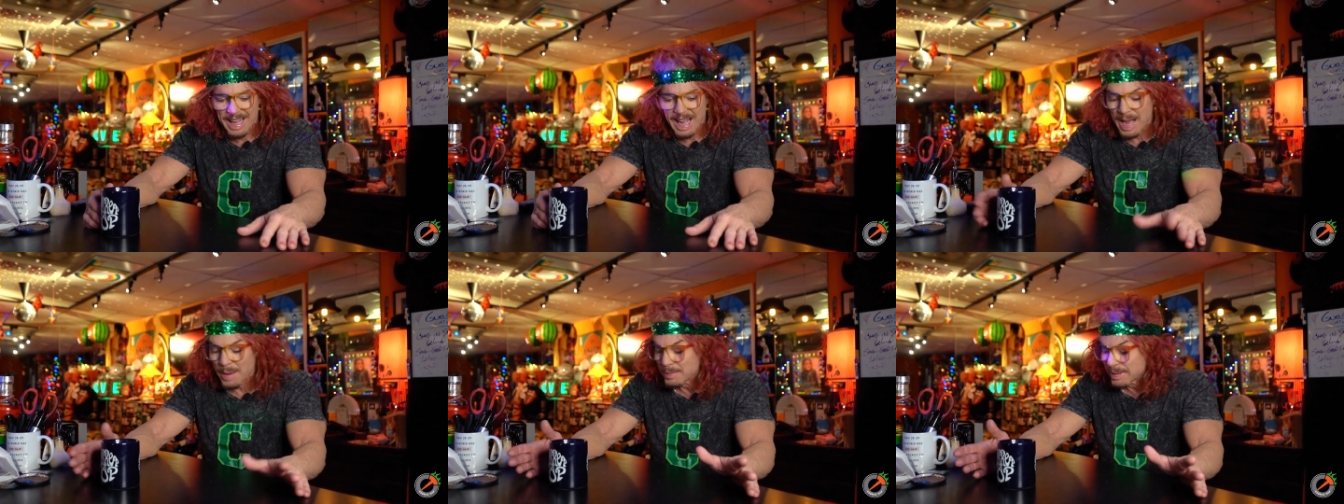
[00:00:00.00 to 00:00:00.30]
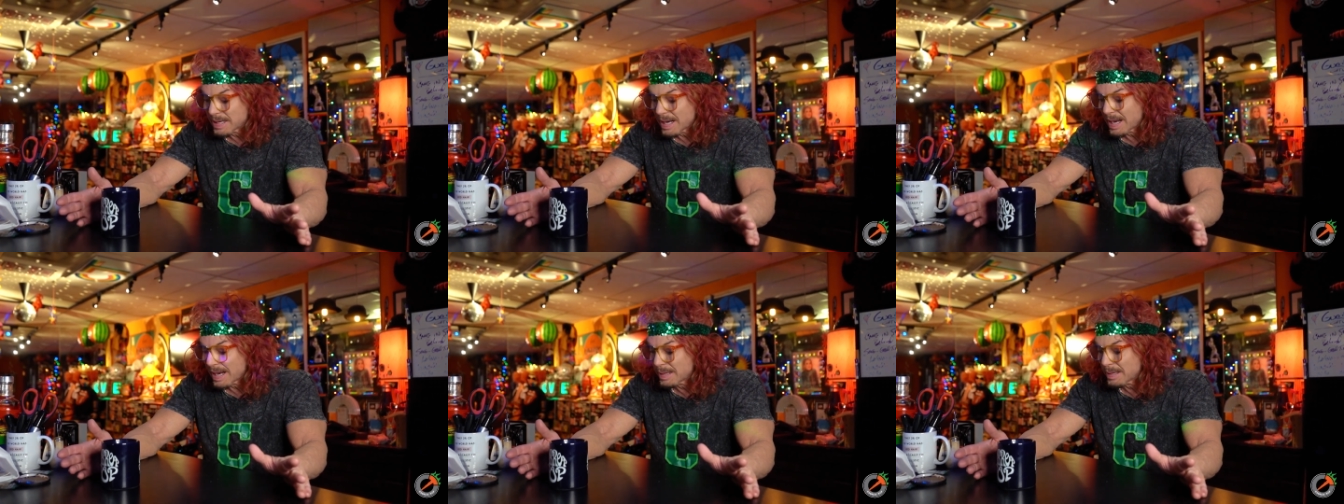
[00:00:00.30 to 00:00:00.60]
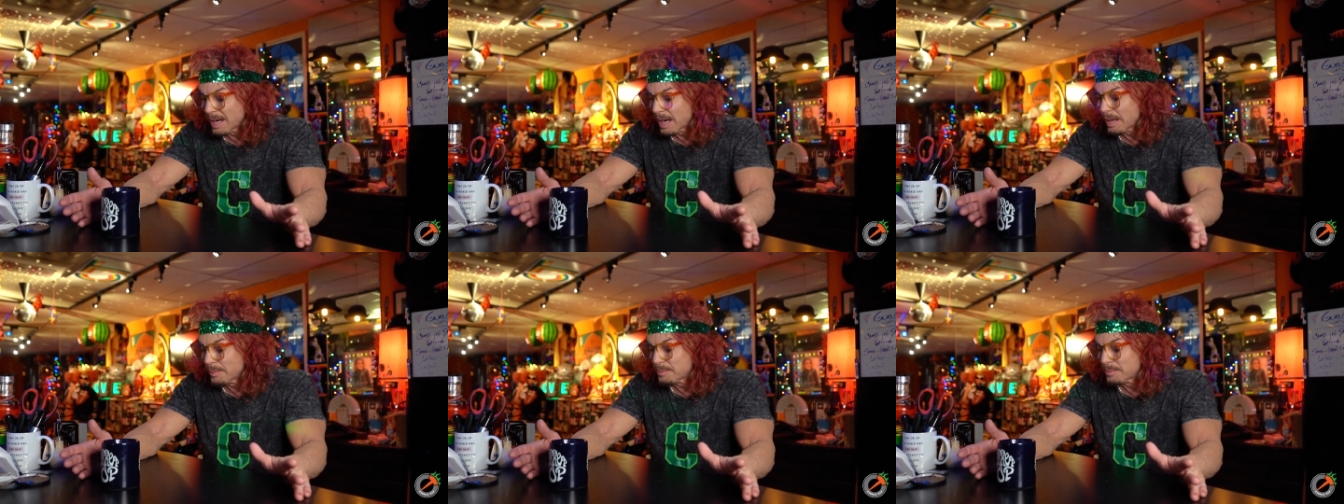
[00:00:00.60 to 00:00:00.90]
I mean, I,
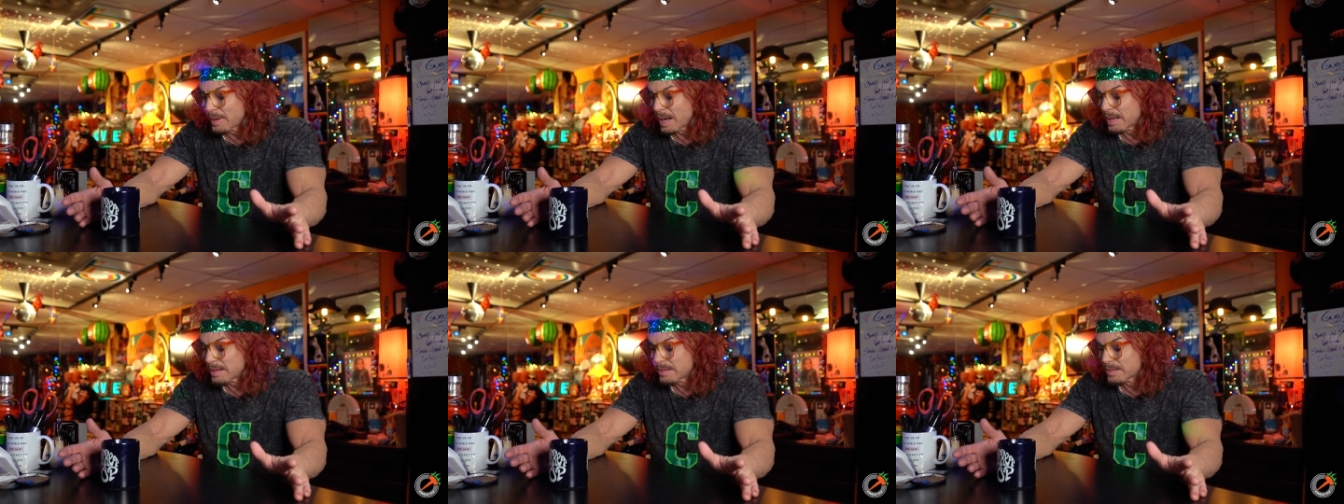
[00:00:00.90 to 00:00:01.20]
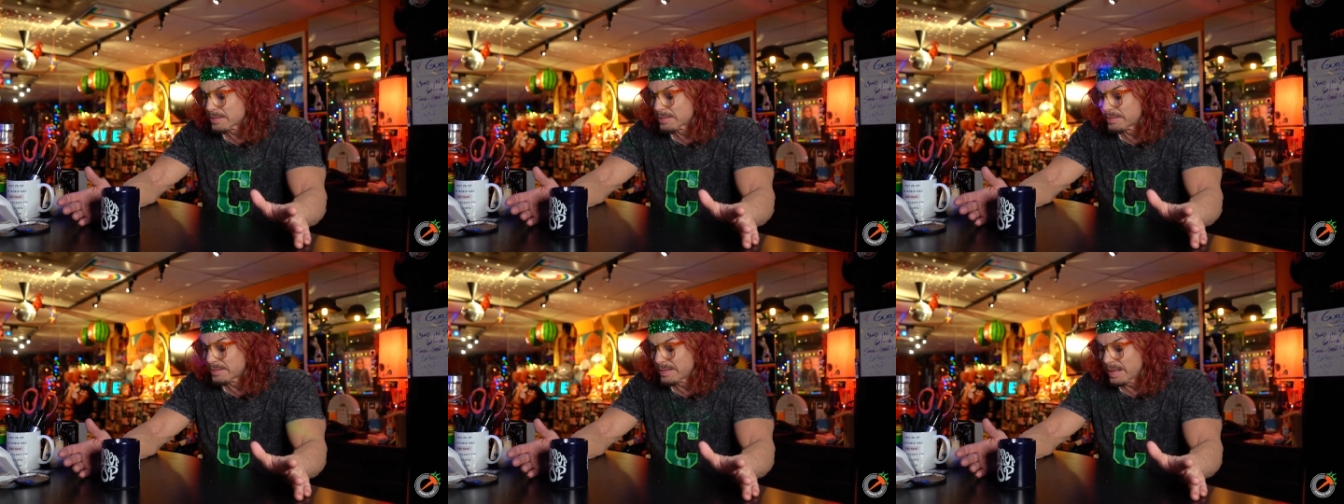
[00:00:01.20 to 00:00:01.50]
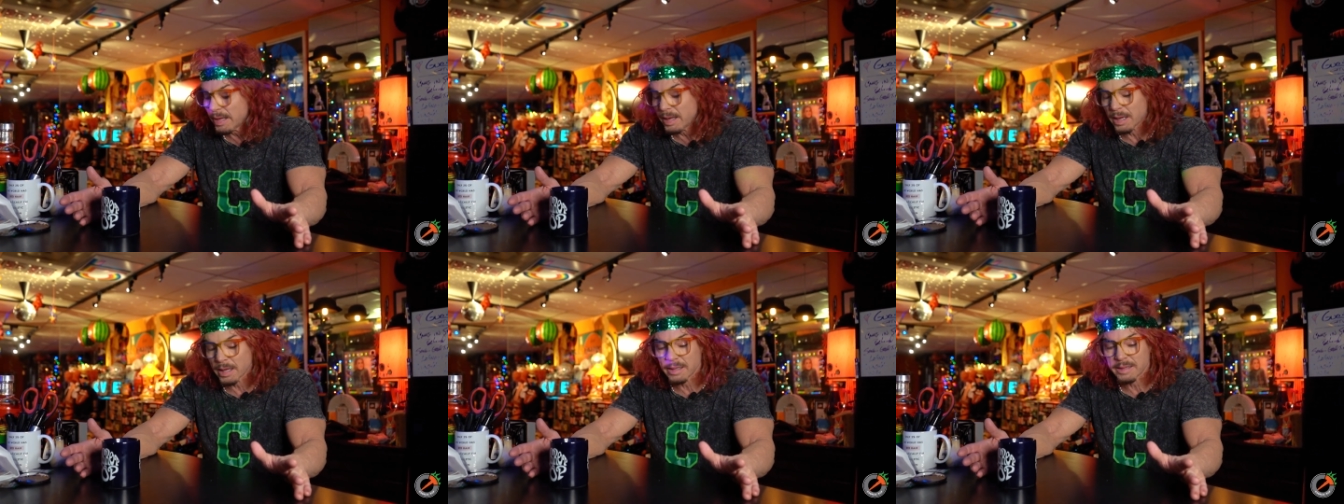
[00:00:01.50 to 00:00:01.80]
I, I just,
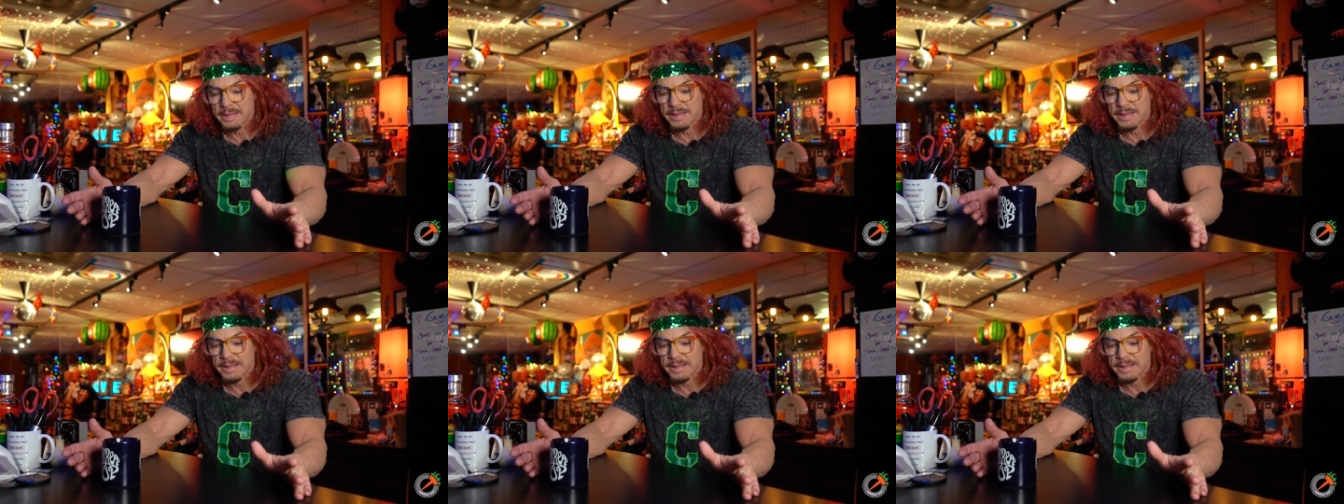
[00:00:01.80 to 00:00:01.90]
yeah.